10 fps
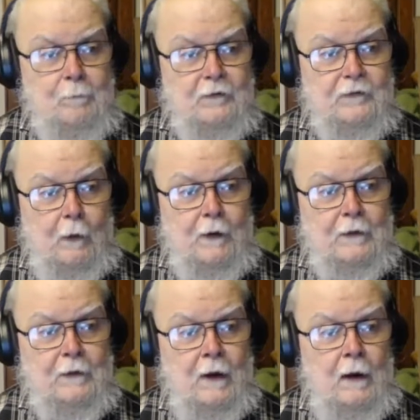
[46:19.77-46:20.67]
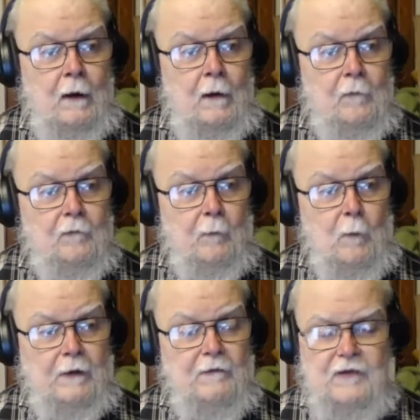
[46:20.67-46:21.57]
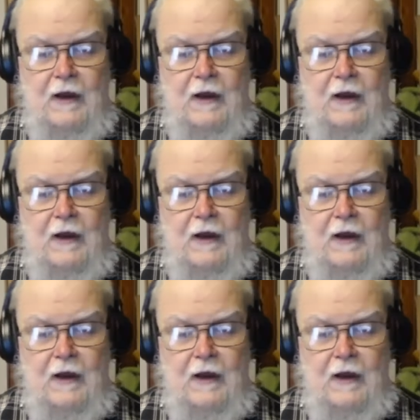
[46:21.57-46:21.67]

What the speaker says: Show it. From one of Jen's